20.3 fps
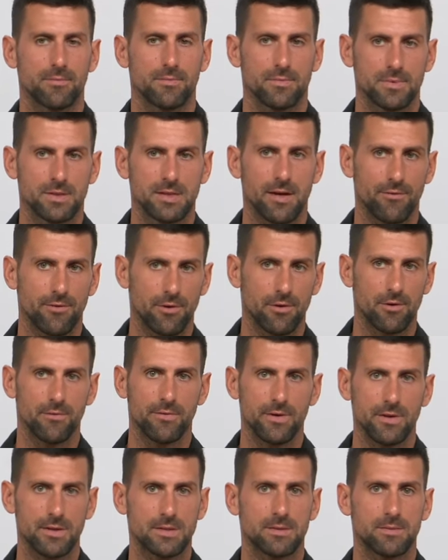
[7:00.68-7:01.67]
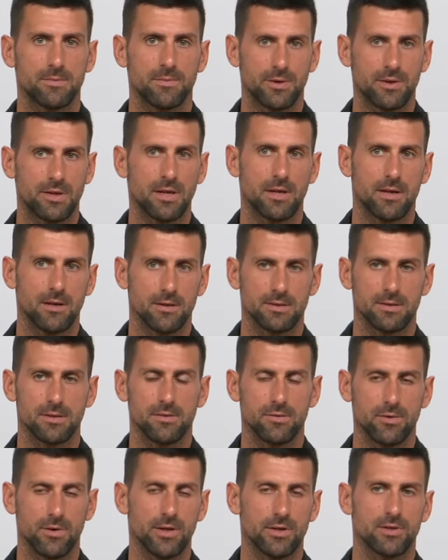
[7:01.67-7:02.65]
several of these particular
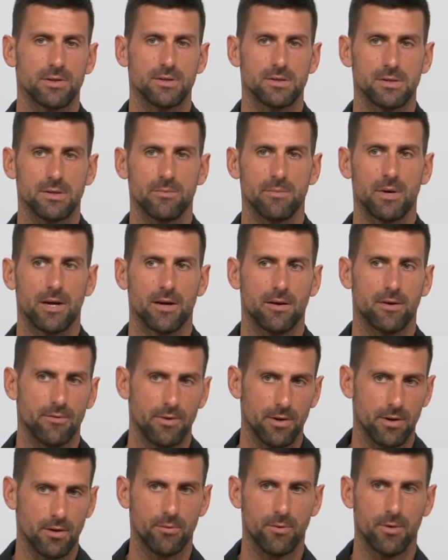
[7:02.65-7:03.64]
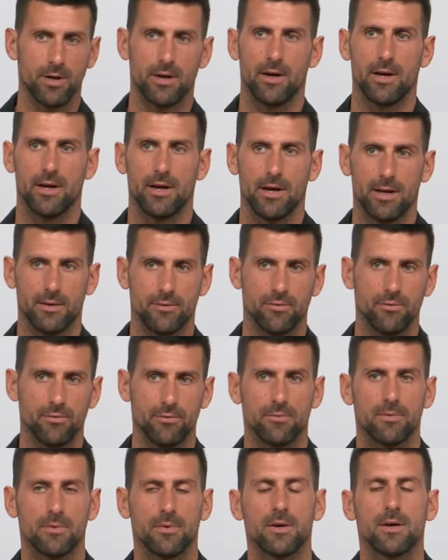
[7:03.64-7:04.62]
situations in my career where I had to